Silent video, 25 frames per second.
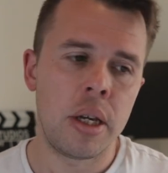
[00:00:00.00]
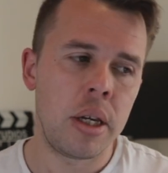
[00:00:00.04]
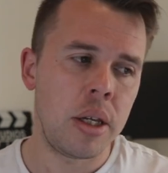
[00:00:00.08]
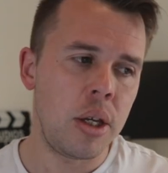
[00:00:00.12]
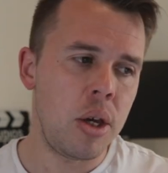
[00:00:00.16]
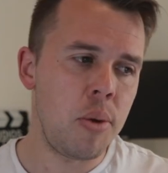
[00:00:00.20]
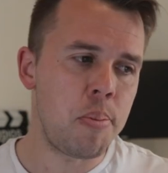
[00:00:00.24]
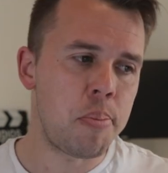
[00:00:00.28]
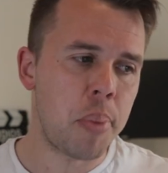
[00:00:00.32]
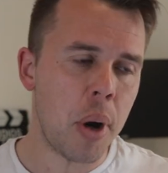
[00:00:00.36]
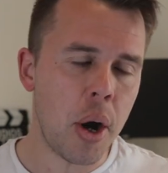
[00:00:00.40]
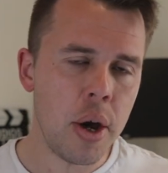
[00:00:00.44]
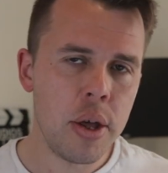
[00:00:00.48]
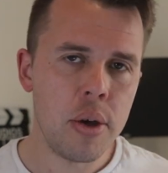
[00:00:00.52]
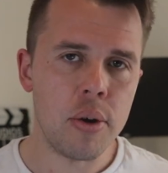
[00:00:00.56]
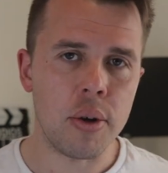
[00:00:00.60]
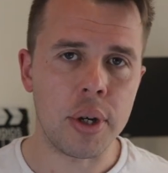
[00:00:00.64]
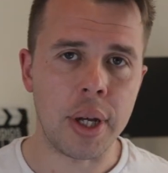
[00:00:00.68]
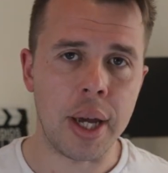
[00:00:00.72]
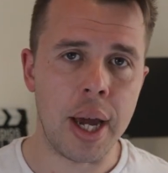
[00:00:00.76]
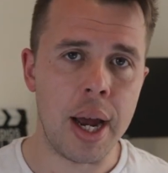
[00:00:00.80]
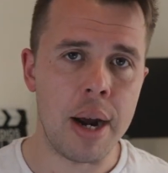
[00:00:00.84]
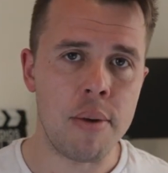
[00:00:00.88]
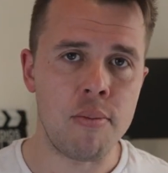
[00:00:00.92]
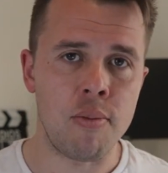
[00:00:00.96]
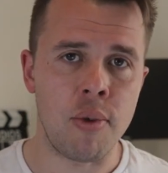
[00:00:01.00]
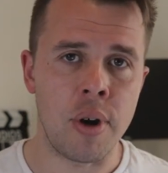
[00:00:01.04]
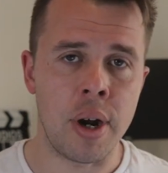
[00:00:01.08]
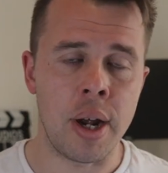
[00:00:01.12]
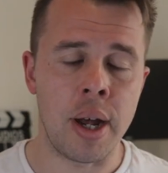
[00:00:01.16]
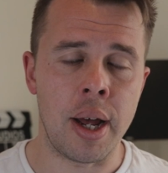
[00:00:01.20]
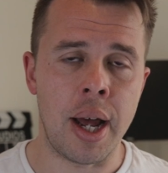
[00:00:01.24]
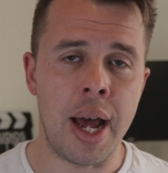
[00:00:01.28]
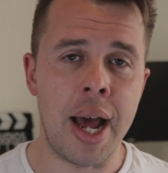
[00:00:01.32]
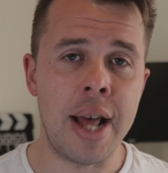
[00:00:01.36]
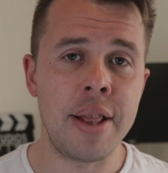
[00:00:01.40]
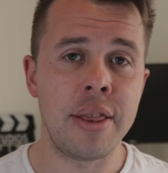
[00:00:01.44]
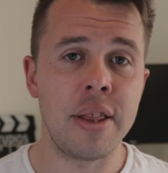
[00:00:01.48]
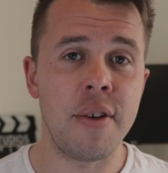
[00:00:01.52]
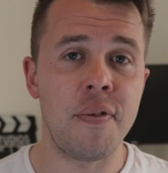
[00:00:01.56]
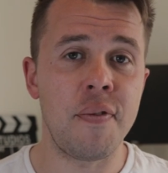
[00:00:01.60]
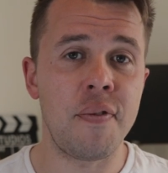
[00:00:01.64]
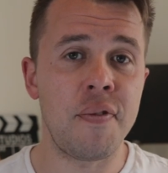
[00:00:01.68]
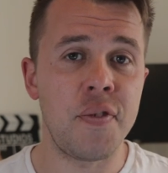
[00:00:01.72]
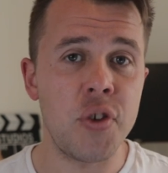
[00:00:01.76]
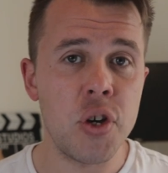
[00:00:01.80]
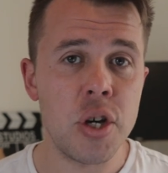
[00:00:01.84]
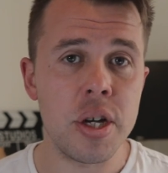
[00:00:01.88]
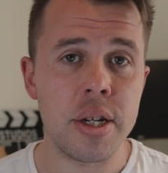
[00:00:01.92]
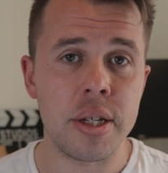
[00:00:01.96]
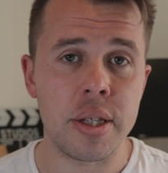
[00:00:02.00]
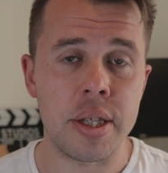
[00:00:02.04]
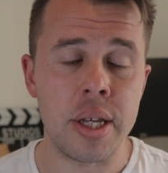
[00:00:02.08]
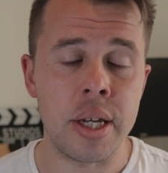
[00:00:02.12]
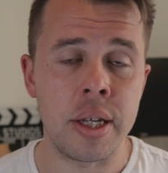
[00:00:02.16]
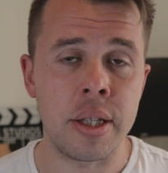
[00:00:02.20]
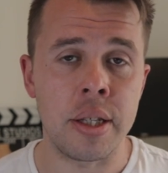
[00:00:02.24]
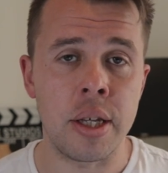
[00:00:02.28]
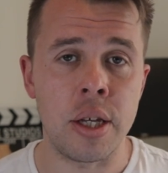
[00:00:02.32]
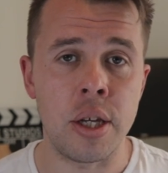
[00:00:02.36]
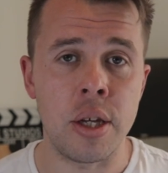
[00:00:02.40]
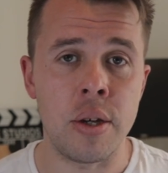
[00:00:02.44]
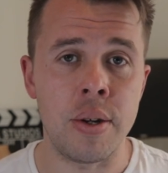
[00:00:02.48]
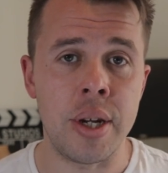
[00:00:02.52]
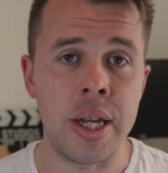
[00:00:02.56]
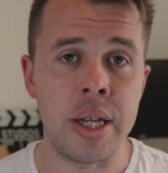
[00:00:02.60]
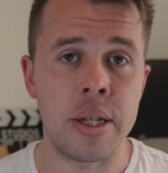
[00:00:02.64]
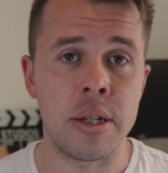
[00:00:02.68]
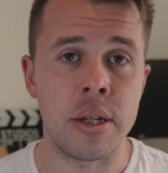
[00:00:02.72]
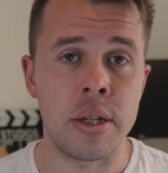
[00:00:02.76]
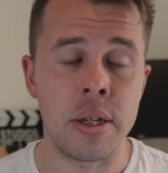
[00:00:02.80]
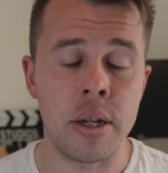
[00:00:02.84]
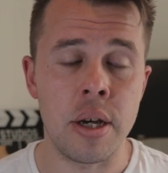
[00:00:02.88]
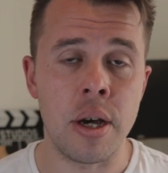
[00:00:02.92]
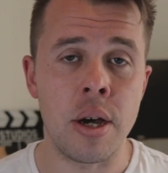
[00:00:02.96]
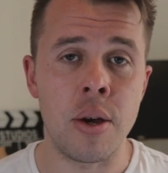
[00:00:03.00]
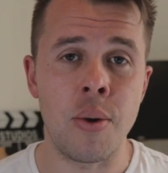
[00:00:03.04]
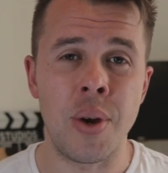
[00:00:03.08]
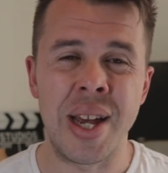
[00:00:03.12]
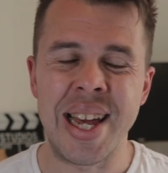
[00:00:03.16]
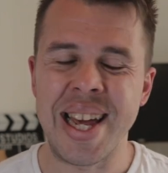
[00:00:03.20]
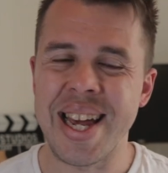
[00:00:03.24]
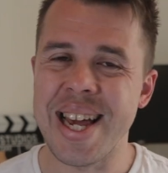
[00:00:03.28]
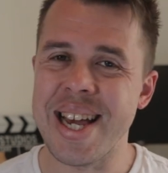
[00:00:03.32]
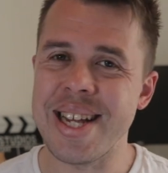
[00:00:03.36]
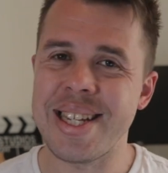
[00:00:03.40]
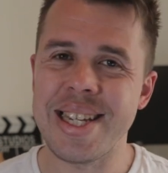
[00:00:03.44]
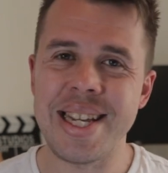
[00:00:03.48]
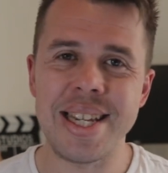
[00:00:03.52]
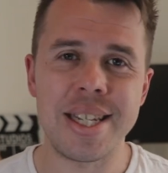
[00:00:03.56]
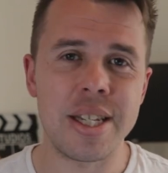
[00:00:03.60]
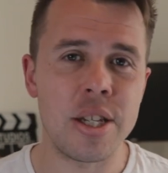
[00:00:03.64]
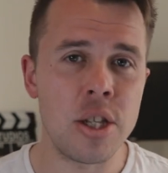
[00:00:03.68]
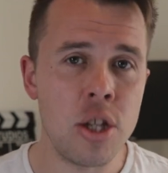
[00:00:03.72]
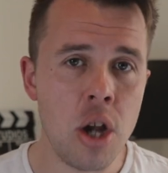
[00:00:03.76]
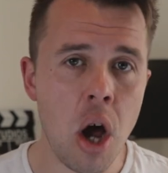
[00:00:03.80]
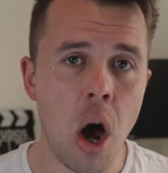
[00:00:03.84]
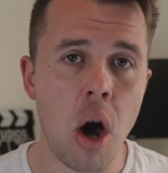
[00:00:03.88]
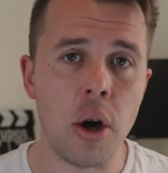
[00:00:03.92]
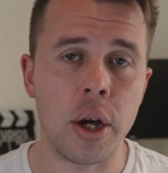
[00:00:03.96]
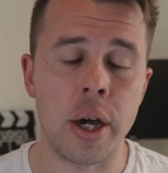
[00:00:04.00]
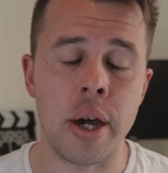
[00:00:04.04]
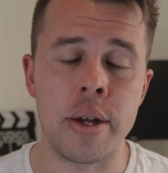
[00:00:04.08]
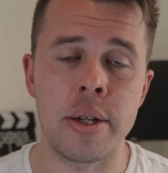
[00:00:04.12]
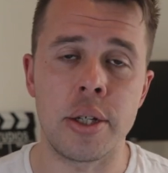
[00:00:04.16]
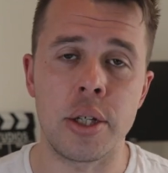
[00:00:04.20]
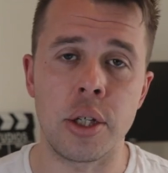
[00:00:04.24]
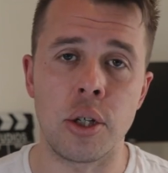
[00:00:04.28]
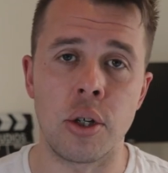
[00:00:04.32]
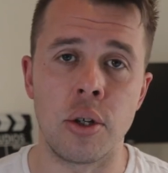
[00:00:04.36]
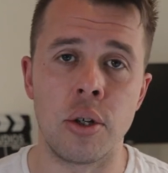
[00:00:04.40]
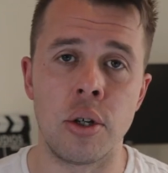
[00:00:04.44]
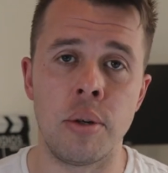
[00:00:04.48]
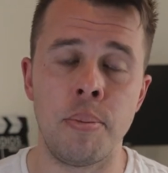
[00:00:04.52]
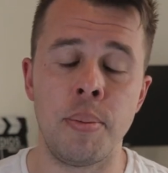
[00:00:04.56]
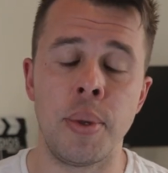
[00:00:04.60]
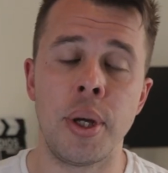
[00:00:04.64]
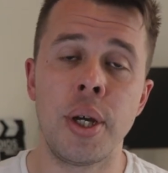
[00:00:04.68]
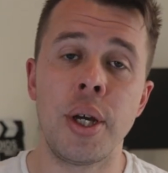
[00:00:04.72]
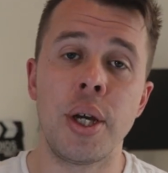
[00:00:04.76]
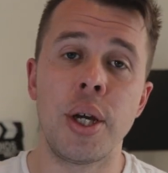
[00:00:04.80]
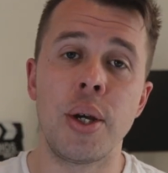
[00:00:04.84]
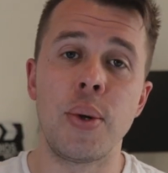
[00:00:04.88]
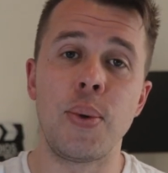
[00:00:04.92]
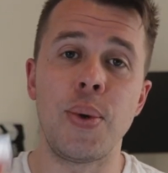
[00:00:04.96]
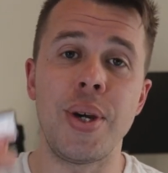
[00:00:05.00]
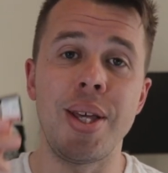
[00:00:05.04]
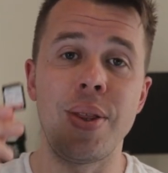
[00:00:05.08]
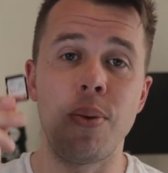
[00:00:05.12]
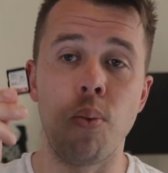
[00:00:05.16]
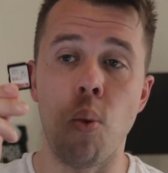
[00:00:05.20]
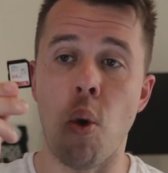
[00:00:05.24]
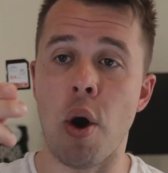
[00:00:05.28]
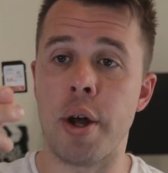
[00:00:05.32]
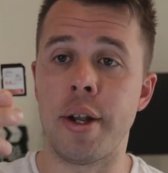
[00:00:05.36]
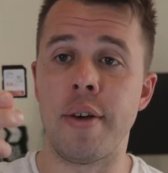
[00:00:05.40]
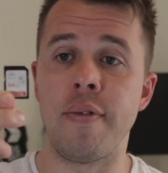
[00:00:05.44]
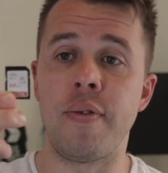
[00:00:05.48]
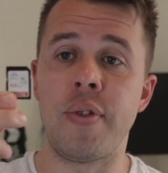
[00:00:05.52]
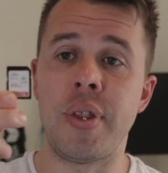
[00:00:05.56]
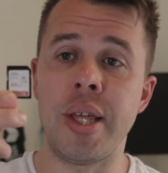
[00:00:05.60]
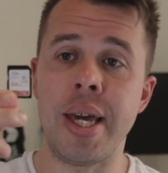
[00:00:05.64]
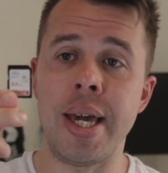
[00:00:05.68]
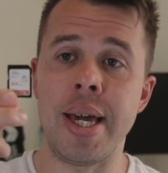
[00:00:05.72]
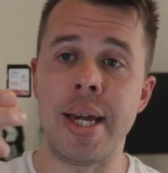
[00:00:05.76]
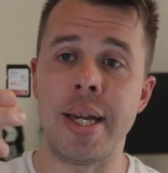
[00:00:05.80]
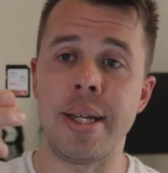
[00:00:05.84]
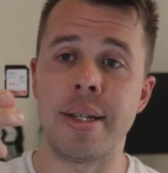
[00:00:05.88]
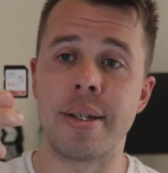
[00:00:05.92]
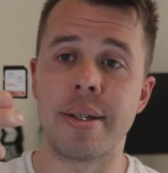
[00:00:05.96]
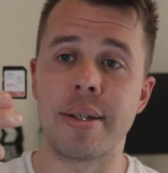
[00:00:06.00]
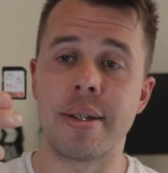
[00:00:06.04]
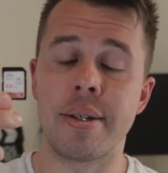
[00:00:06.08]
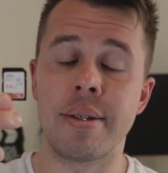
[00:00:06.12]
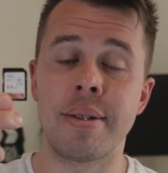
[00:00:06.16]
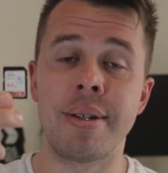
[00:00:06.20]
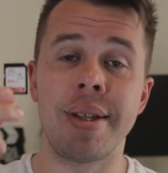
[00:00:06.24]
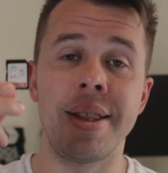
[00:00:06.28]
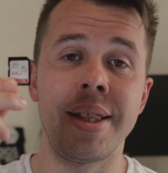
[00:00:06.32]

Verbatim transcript: You buy your camera, and the first thing that you need to know is it's not going to come with one of these.